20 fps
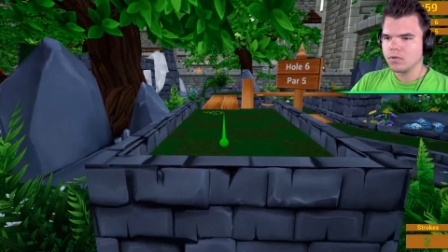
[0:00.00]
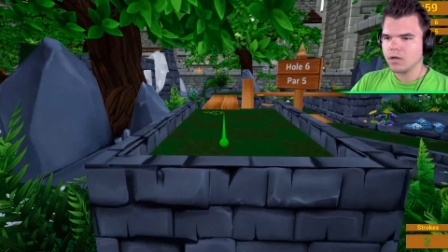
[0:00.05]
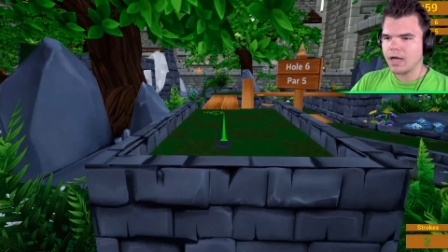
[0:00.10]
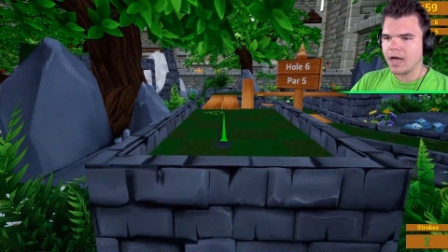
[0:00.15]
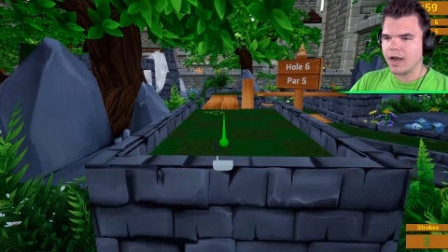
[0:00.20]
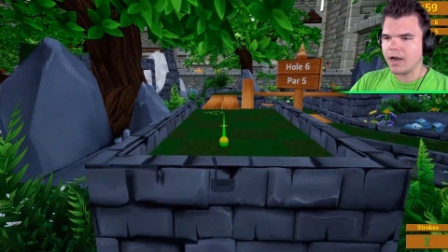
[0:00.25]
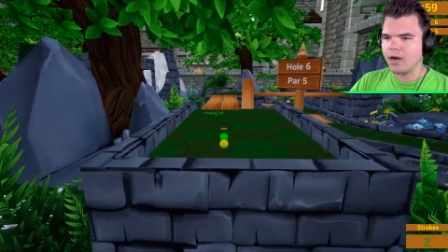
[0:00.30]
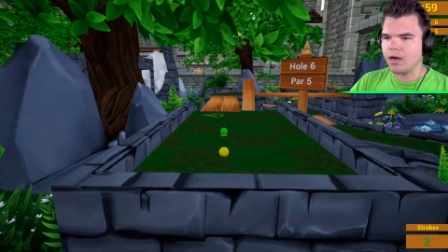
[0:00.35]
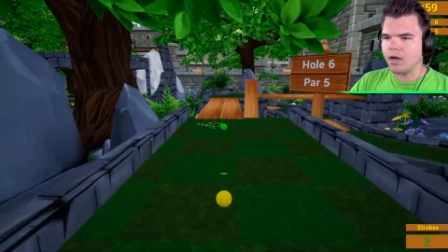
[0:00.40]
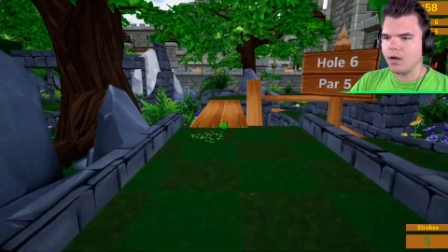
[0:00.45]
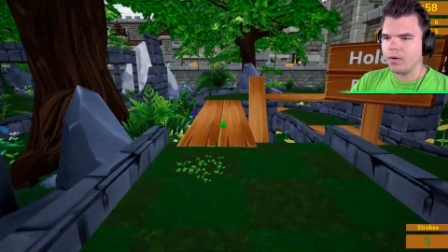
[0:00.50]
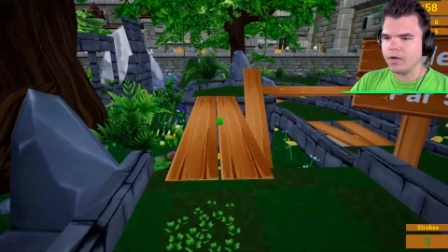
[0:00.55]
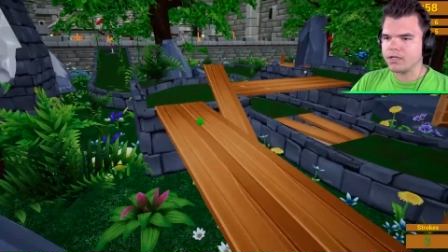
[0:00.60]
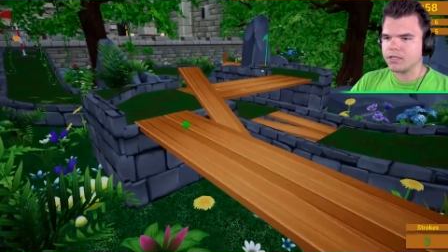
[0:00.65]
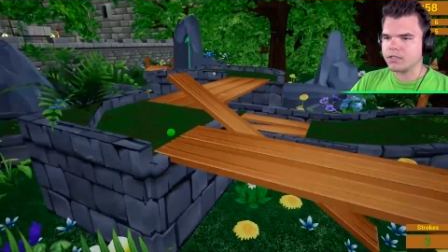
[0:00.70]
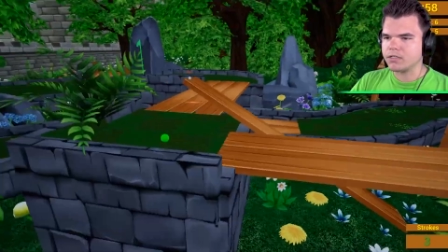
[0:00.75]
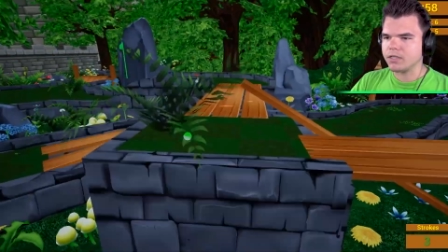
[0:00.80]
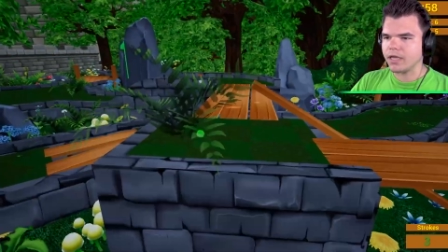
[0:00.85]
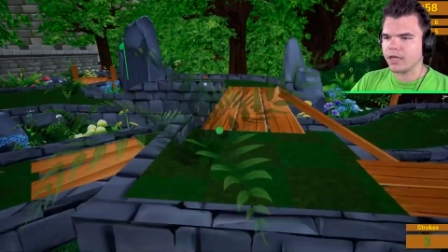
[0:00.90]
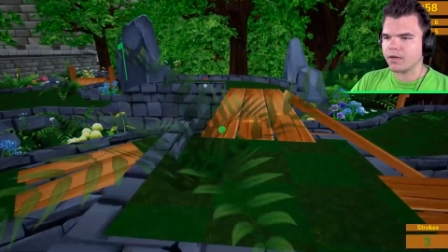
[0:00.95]
This I don't know. I
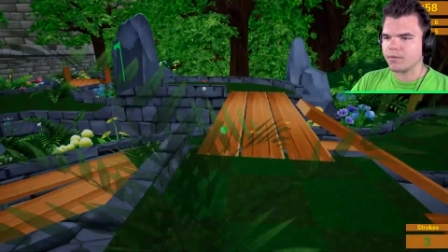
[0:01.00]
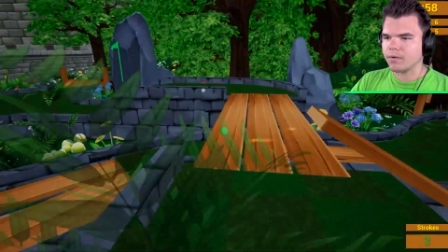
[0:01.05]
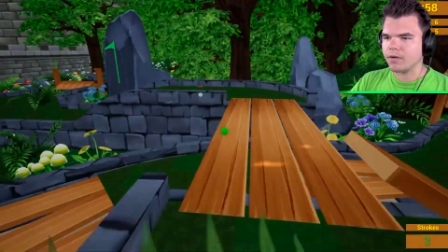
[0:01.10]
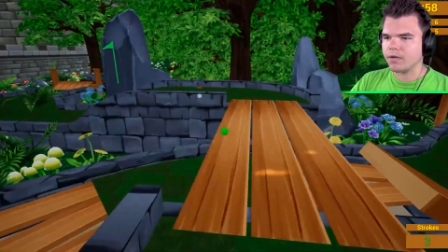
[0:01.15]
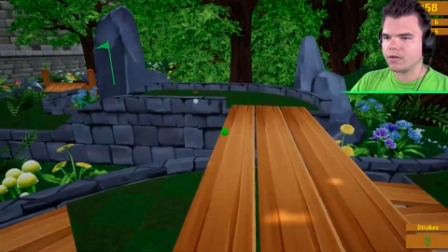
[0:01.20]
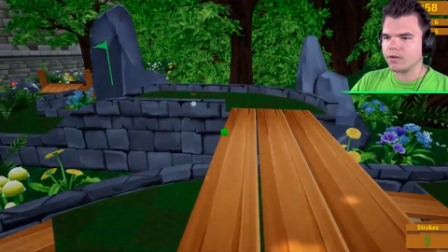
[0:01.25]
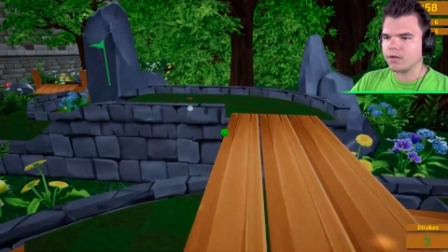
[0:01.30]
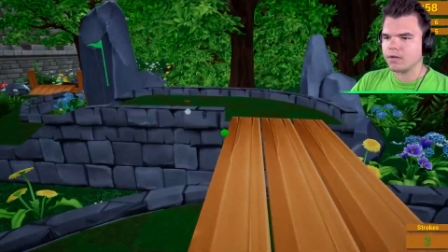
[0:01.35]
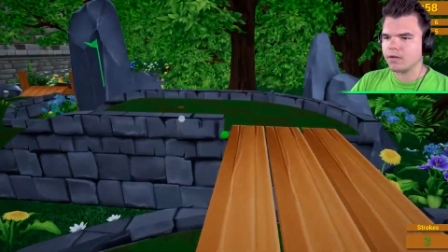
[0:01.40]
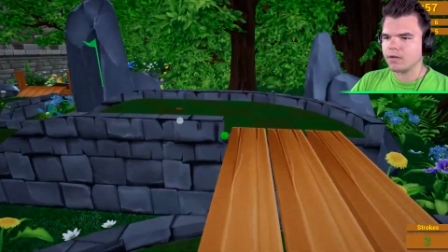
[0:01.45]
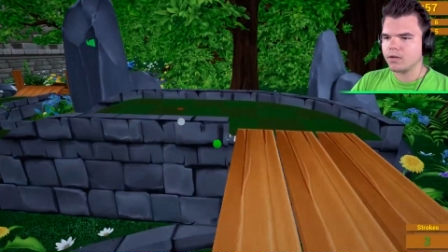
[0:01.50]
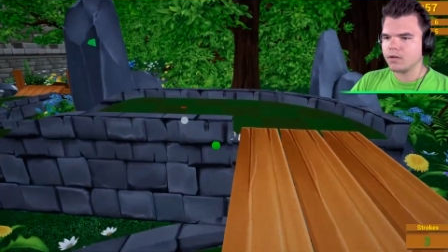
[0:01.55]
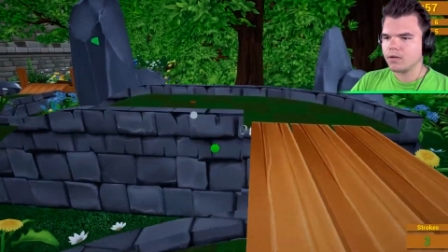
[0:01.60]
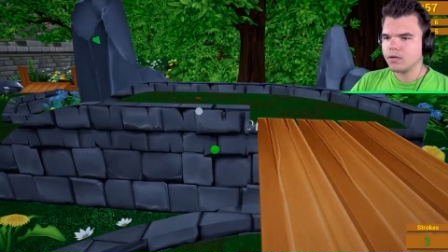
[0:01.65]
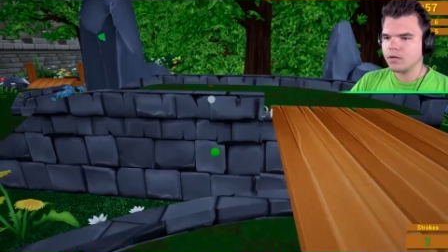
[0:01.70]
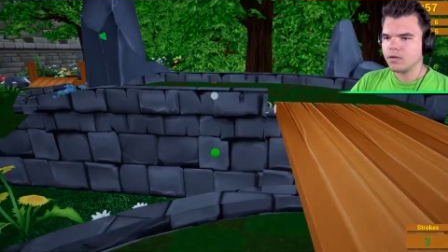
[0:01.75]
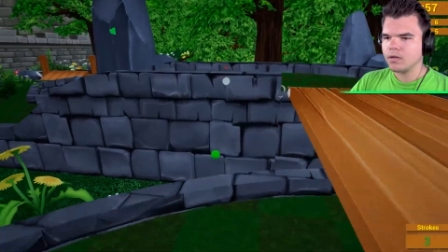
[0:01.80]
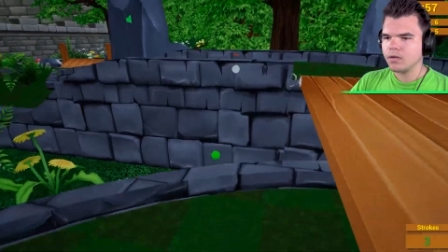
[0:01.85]
just wait. Like... Oh no, that's a different